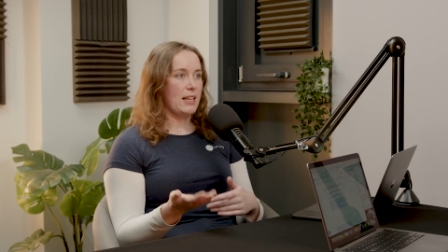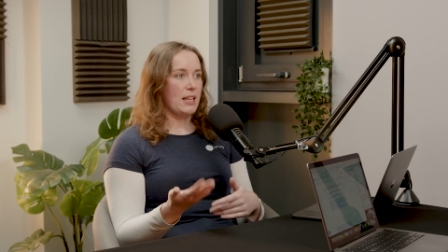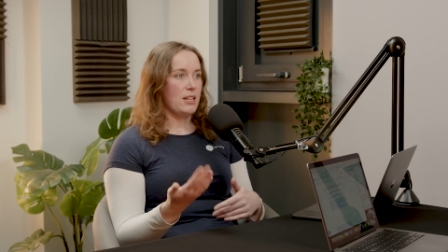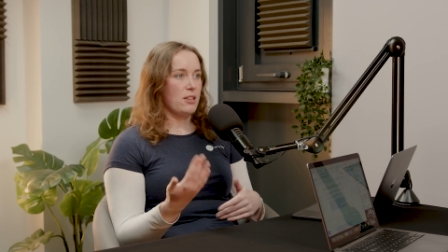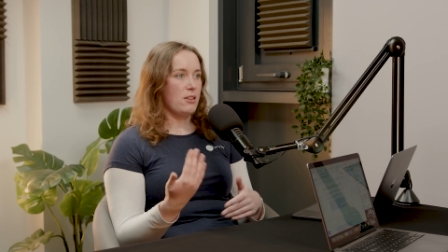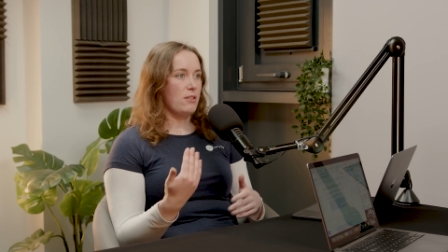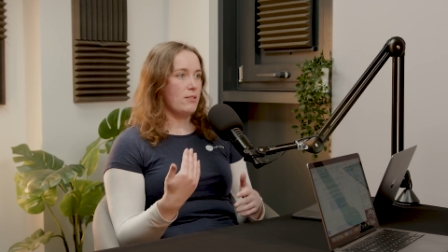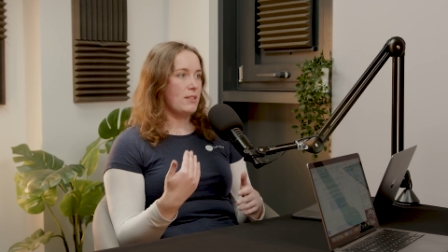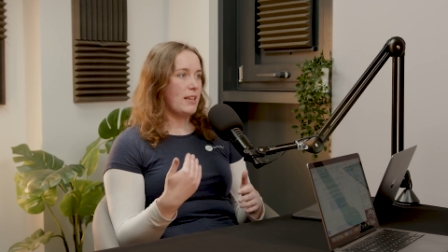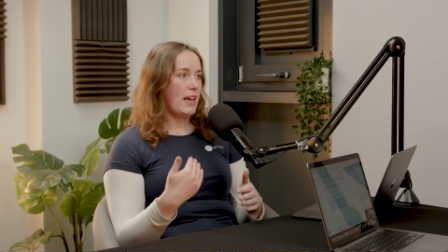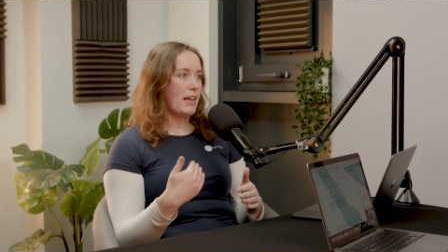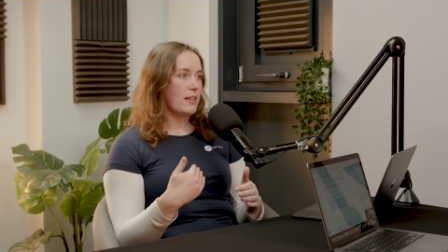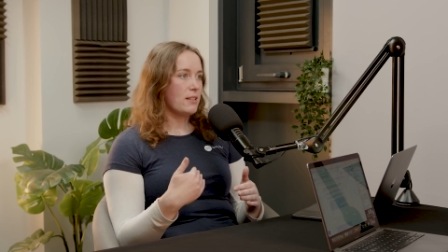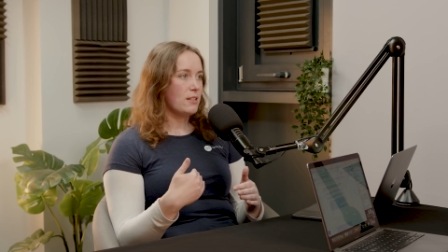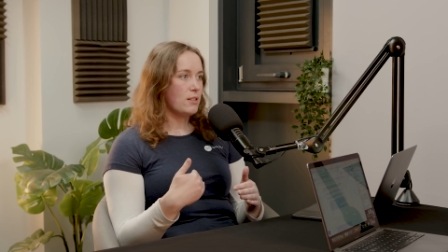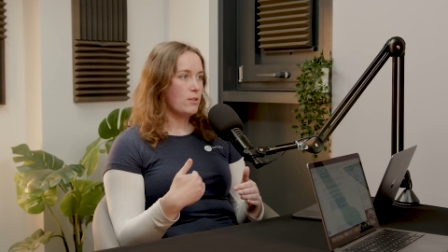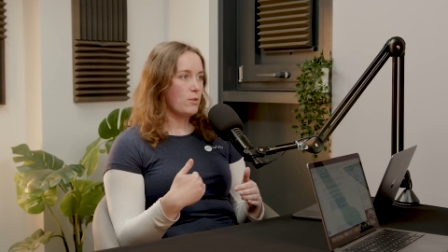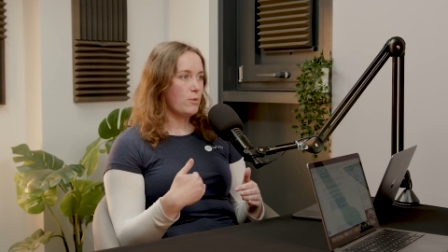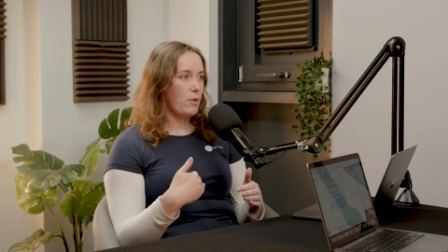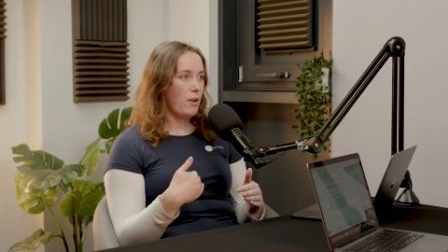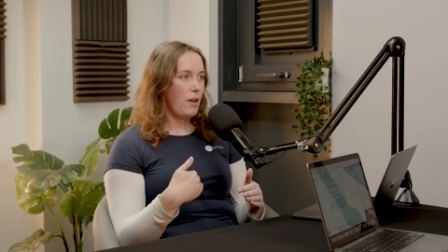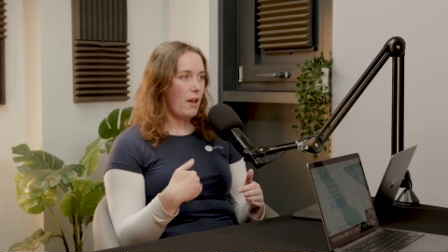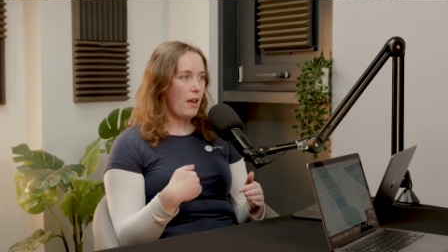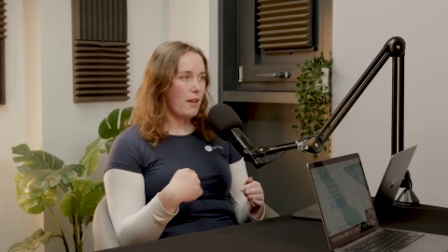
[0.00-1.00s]
Can you
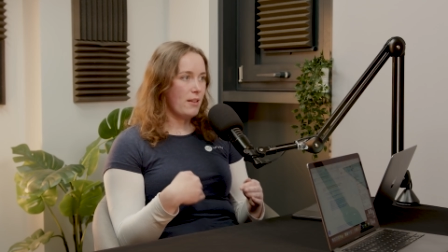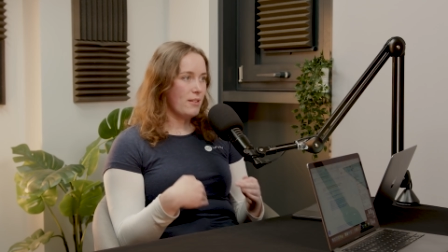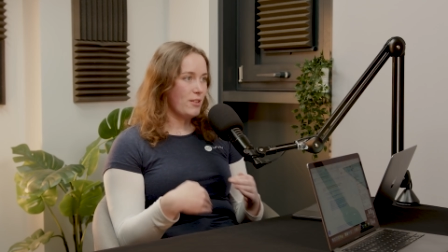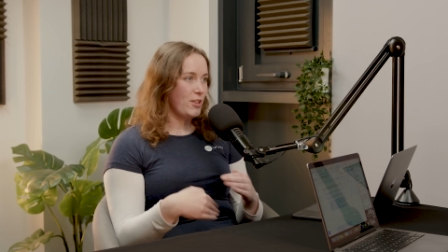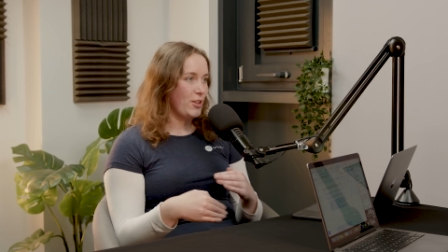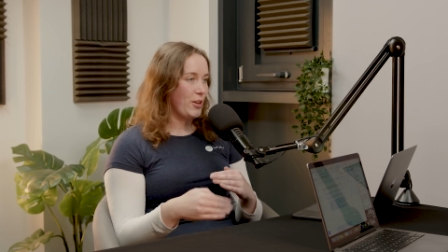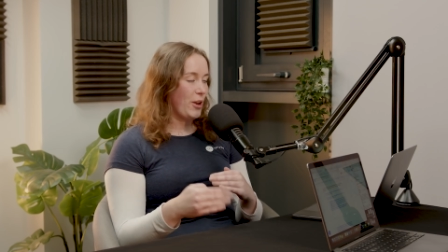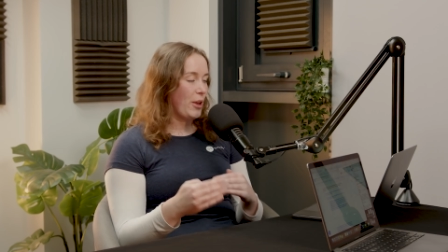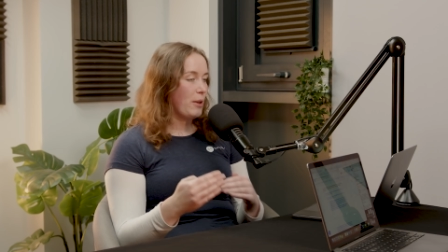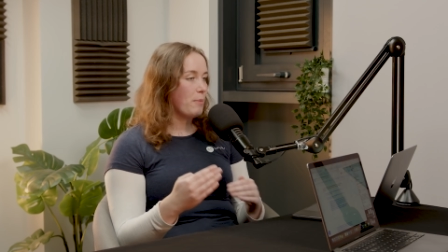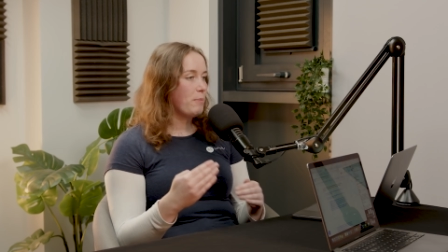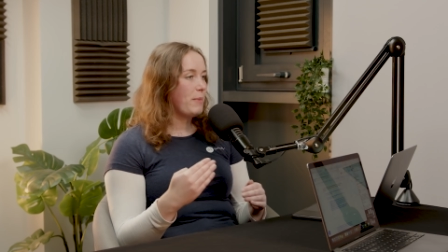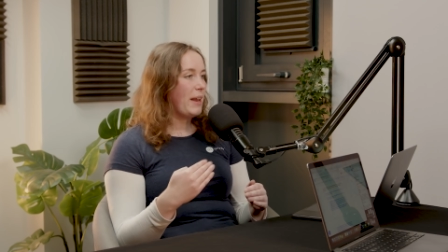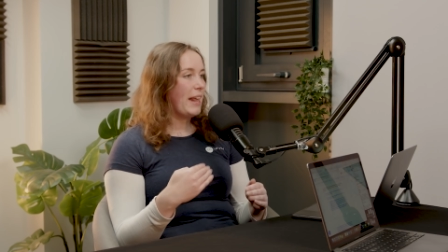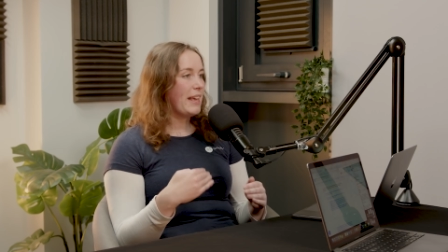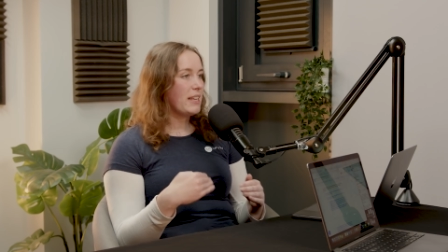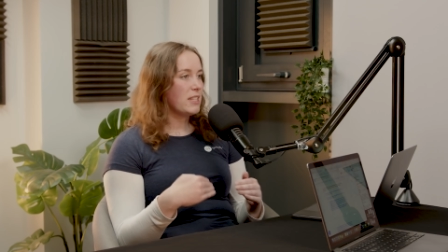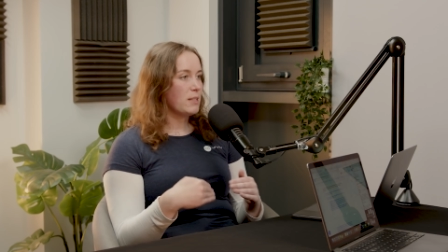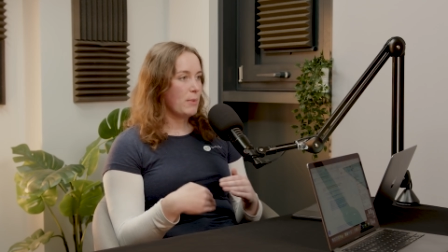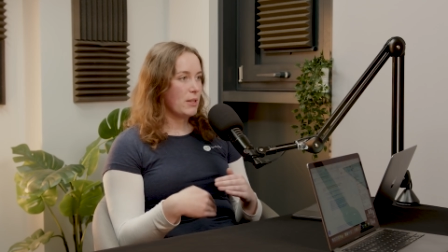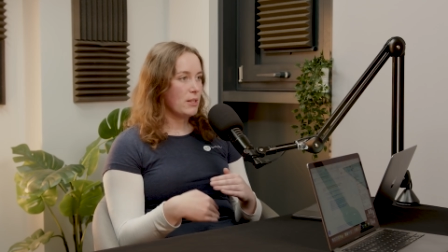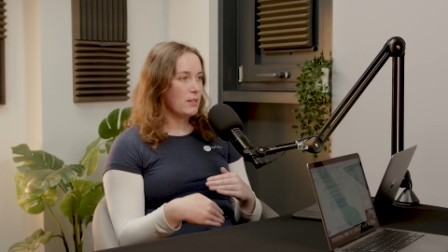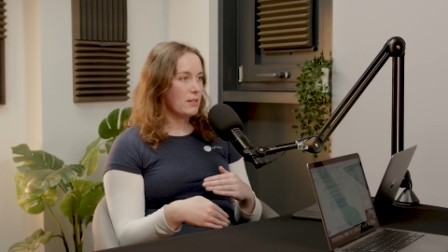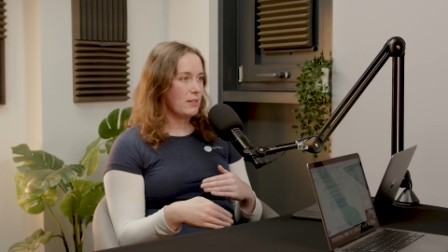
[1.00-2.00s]
test,
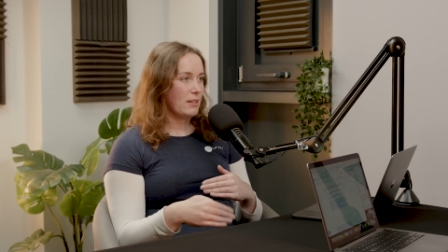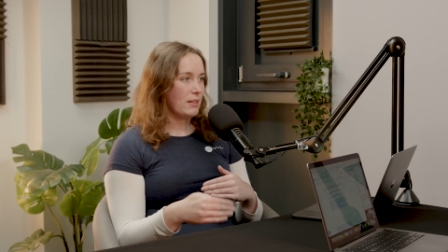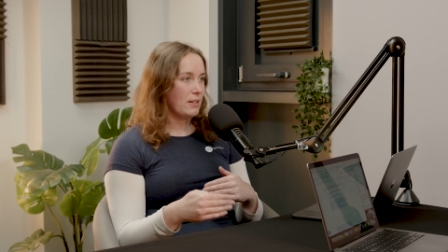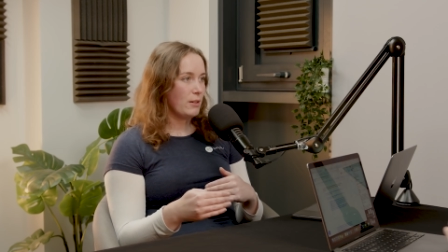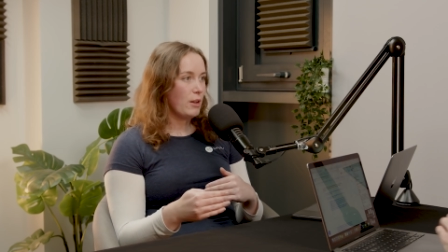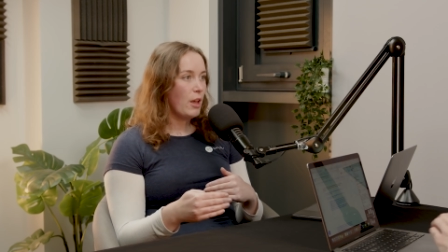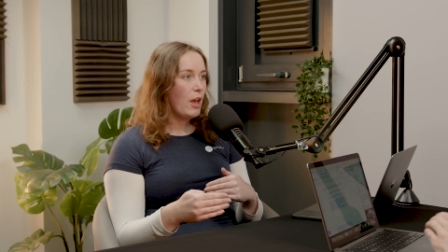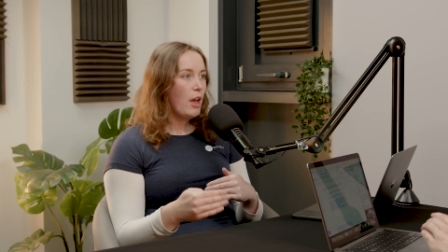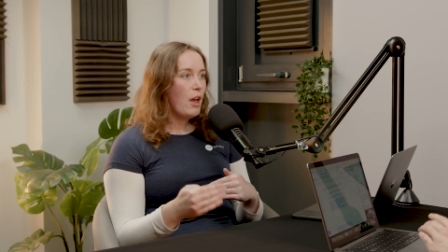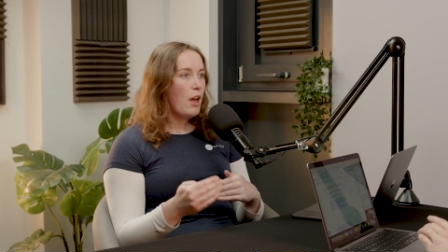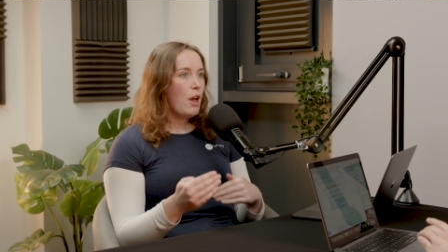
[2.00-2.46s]
placements and